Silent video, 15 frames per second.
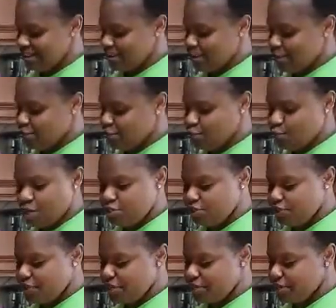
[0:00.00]
Well, just watch your
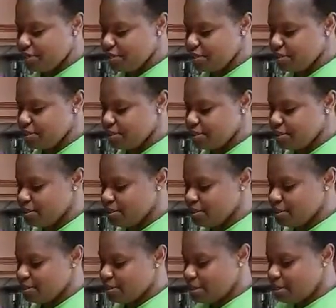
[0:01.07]
fingers.
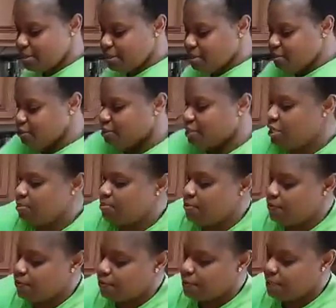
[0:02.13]
And then just keep your
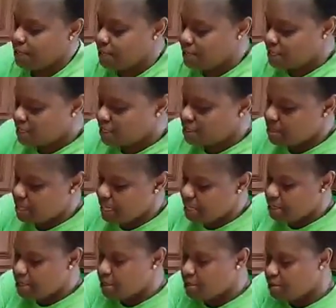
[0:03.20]
food like this, kind
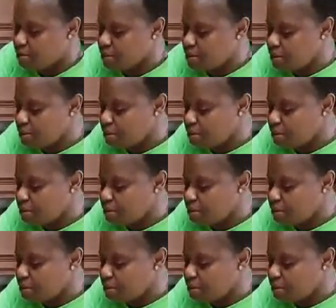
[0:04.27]
of close.